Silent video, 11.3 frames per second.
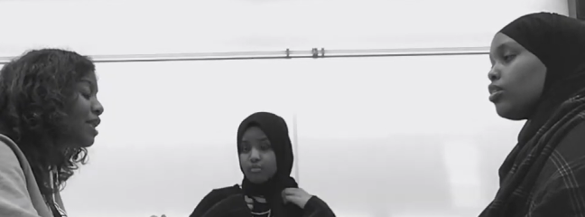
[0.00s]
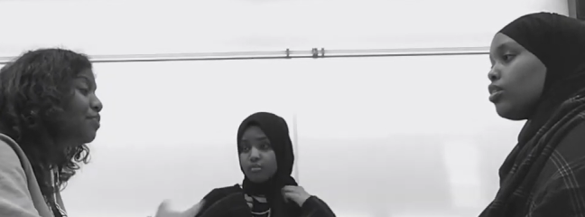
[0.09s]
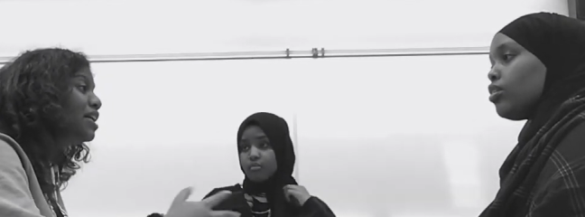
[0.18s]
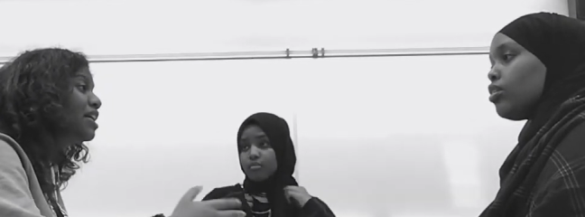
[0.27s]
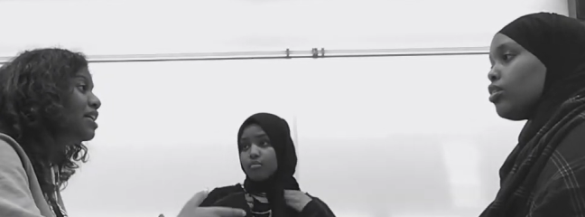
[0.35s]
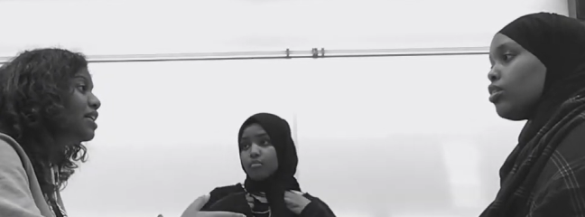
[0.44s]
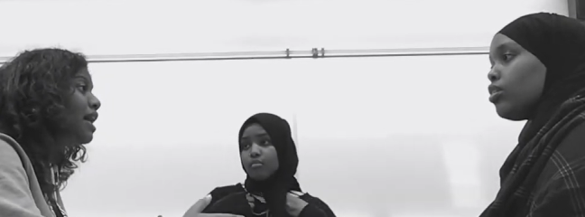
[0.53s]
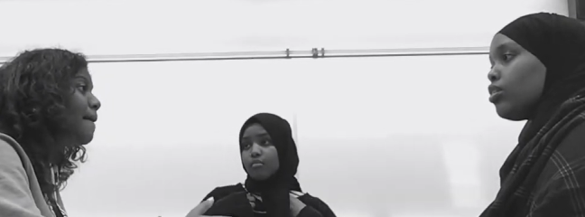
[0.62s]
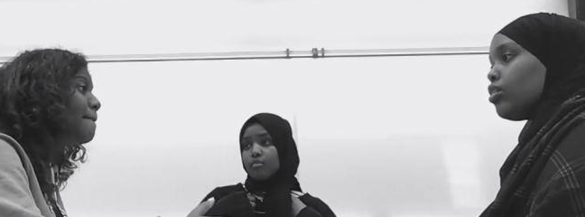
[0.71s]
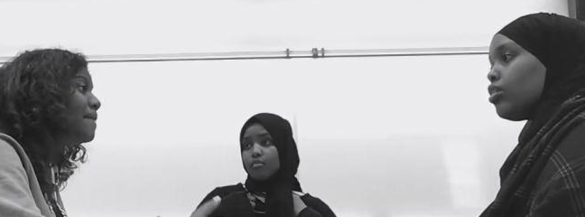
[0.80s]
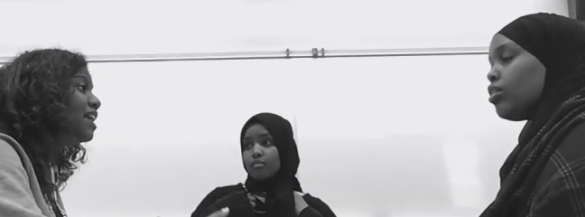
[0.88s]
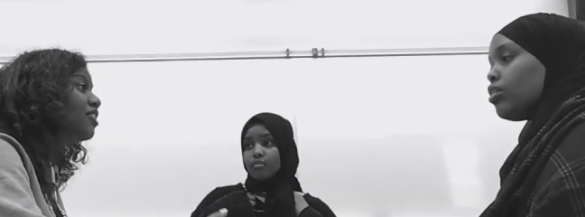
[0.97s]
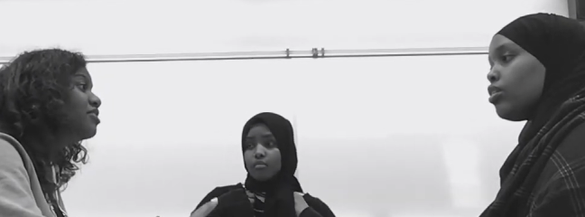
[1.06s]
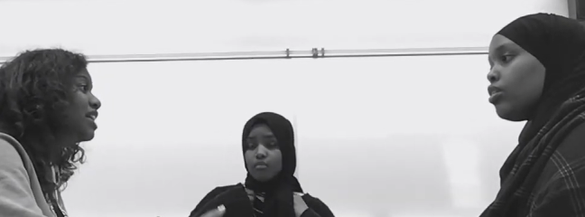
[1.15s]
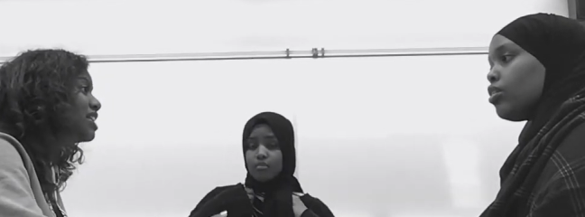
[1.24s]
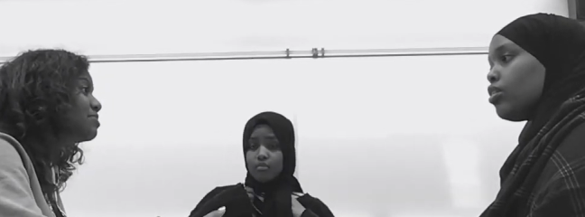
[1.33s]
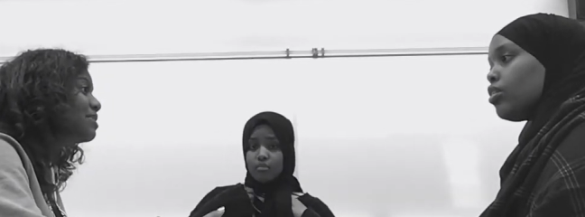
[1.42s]
Speaker 1: we could um, make your
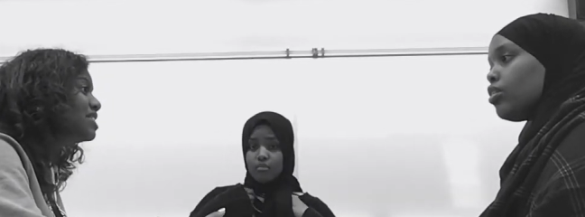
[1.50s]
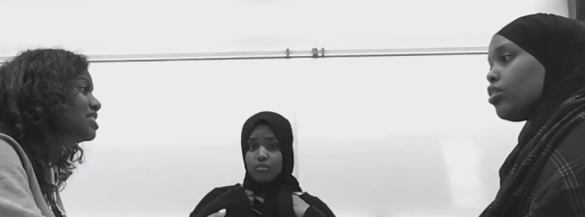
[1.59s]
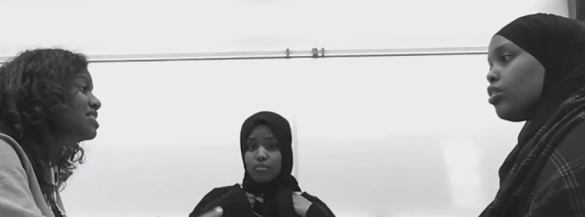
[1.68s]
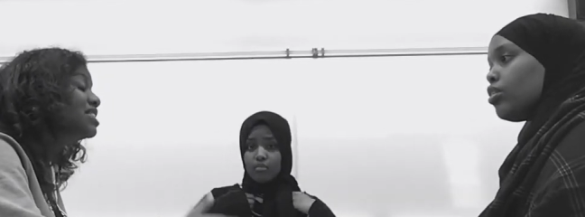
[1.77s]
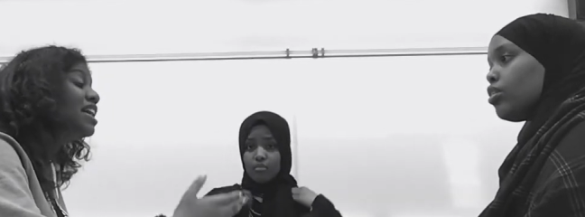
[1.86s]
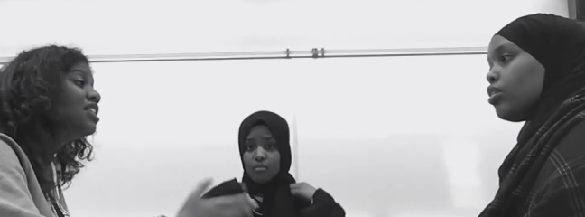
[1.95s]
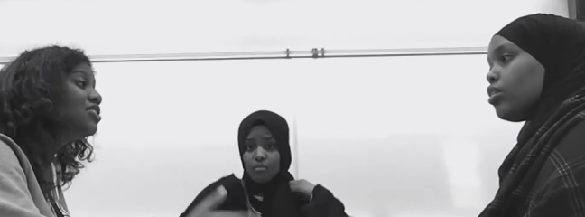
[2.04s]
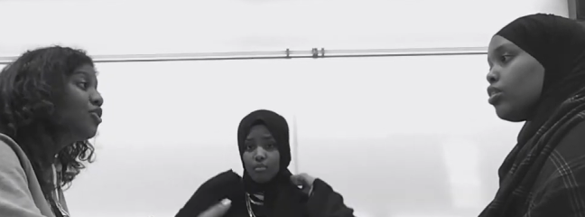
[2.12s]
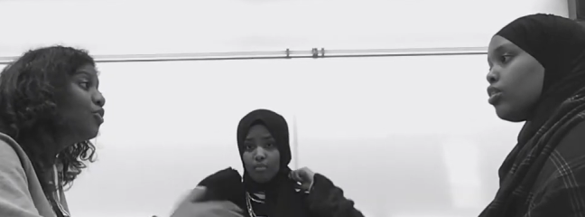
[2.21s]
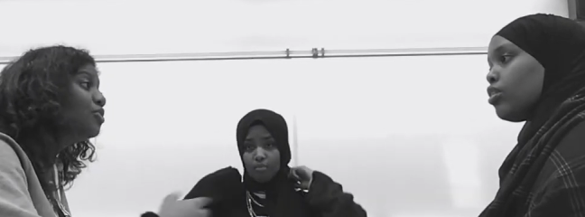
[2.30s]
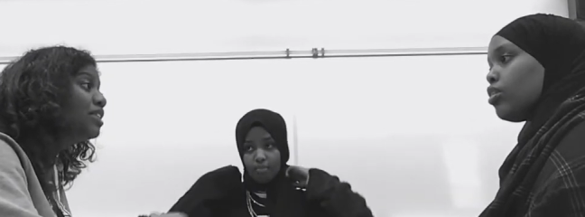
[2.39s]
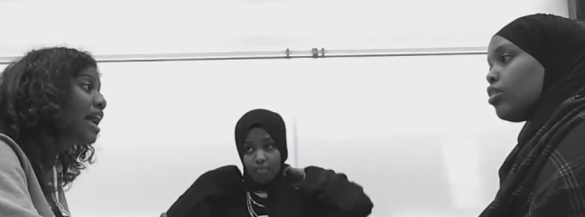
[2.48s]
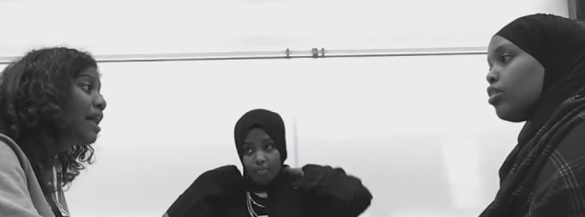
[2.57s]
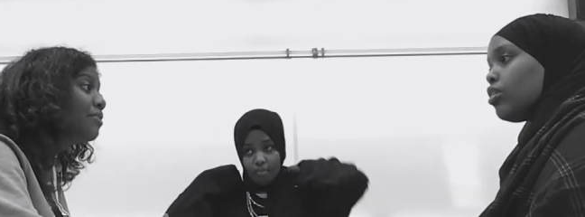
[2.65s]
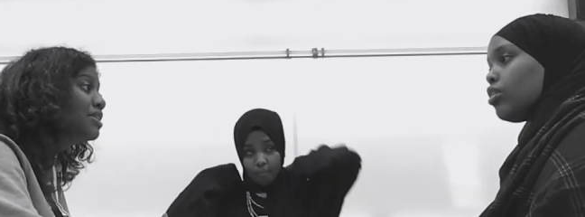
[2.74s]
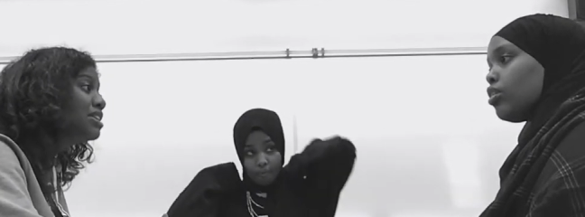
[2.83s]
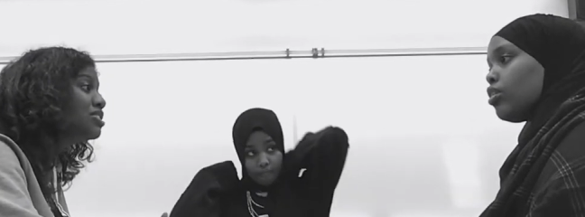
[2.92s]
text messages in your own
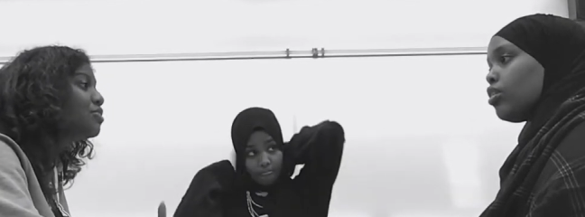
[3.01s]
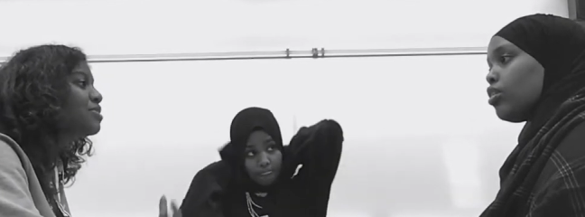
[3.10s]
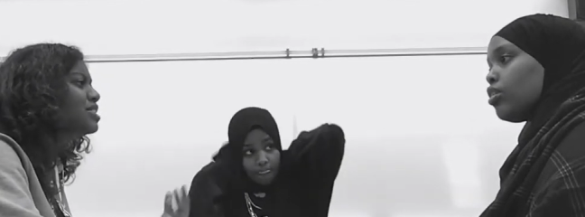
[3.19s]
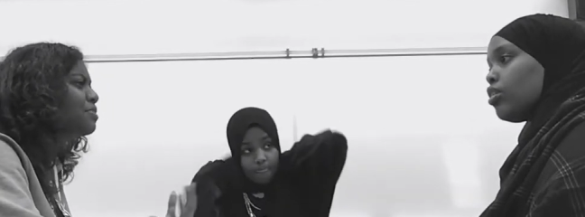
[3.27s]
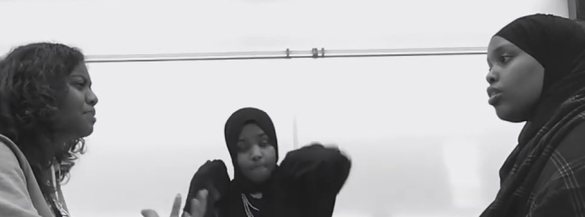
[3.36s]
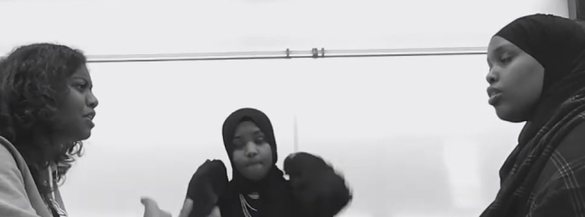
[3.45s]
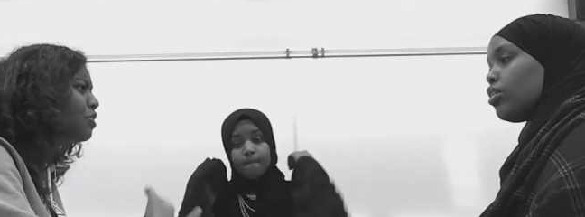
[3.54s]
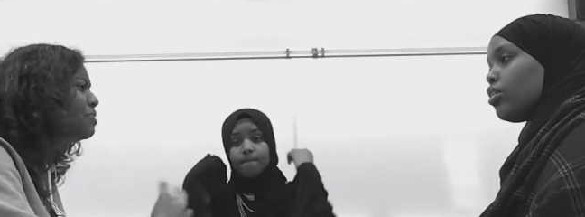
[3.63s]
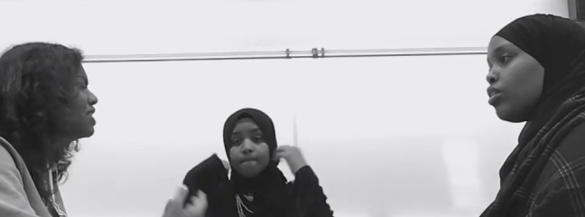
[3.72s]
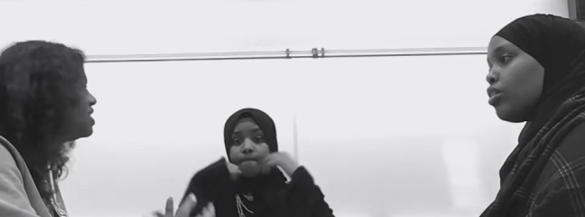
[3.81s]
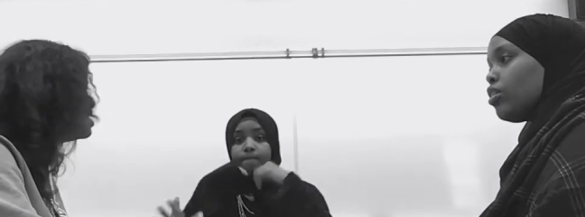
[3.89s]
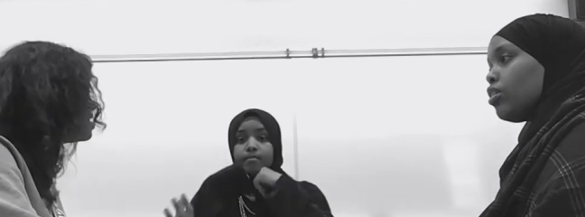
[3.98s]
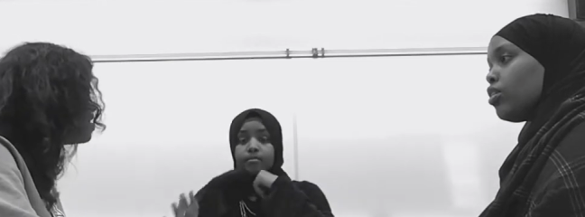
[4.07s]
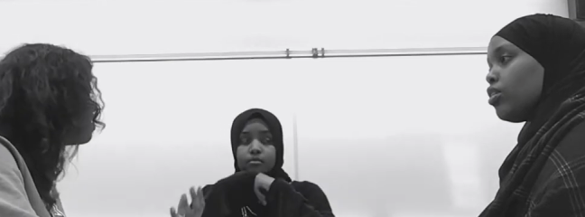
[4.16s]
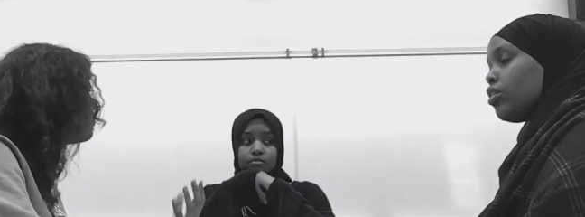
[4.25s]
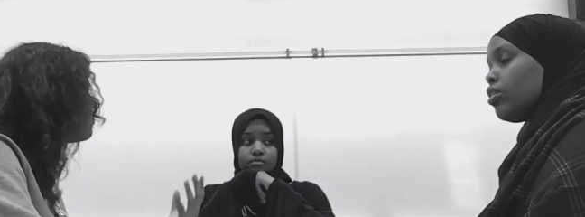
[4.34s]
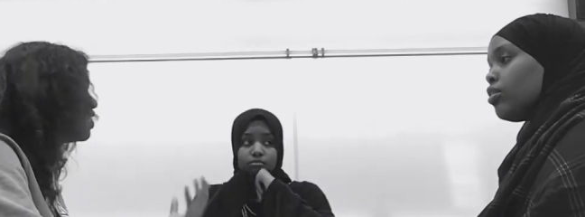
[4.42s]
language so it's a little bit
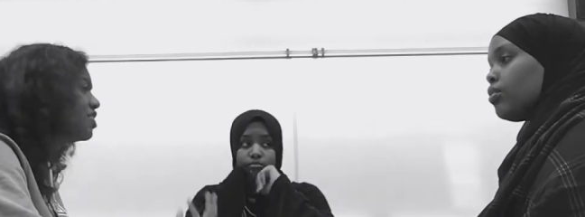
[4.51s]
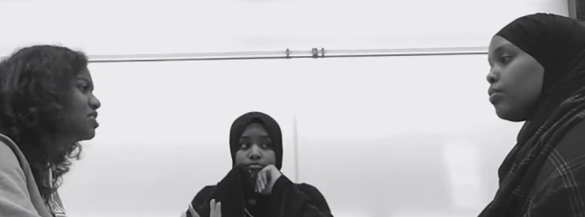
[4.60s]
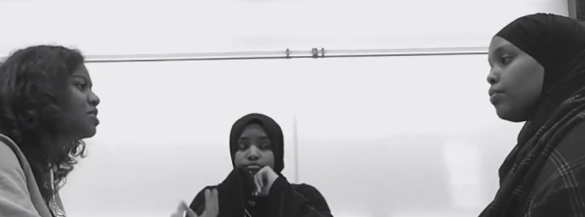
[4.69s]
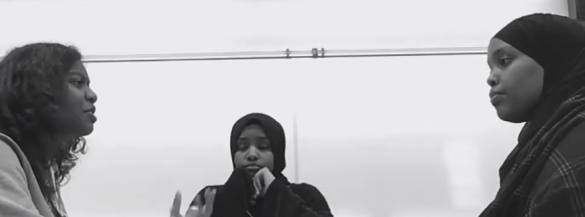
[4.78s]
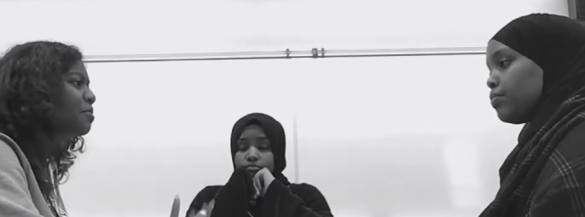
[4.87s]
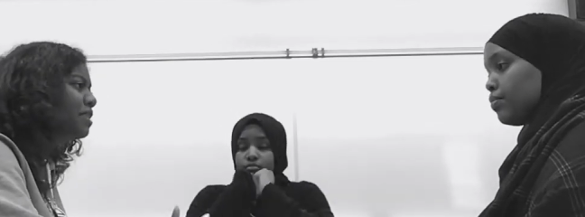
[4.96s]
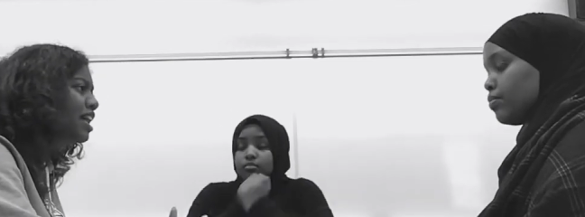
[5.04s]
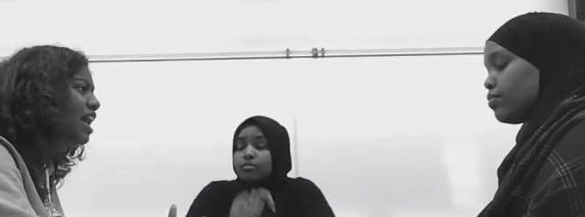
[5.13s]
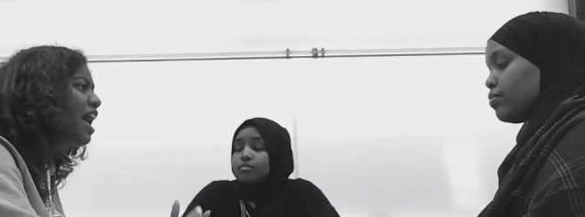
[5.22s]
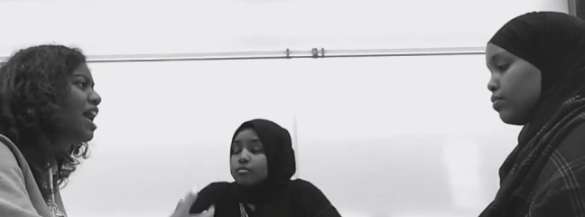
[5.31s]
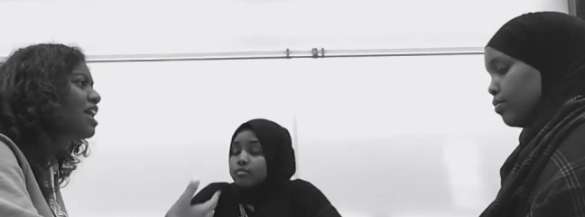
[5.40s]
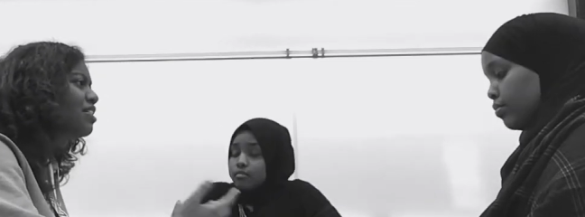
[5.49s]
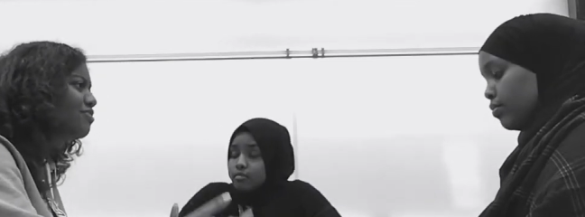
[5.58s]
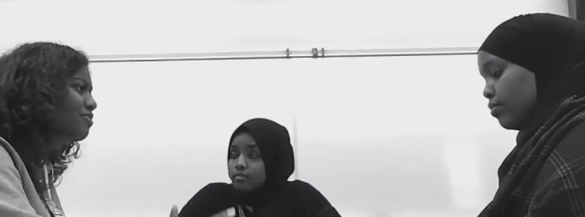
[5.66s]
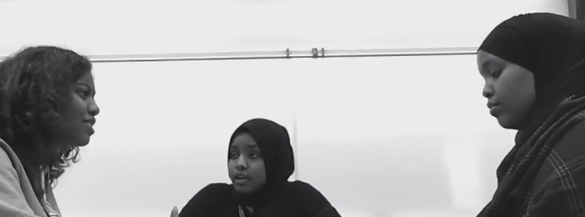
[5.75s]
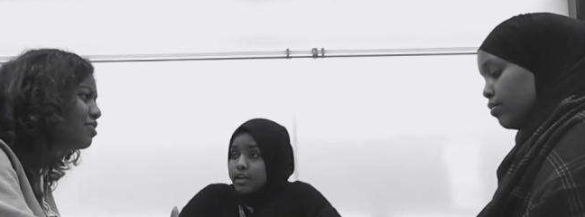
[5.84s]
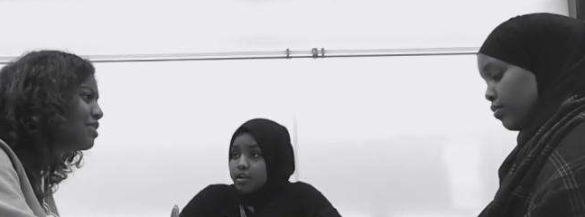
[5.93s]
easier for her to communicate or like an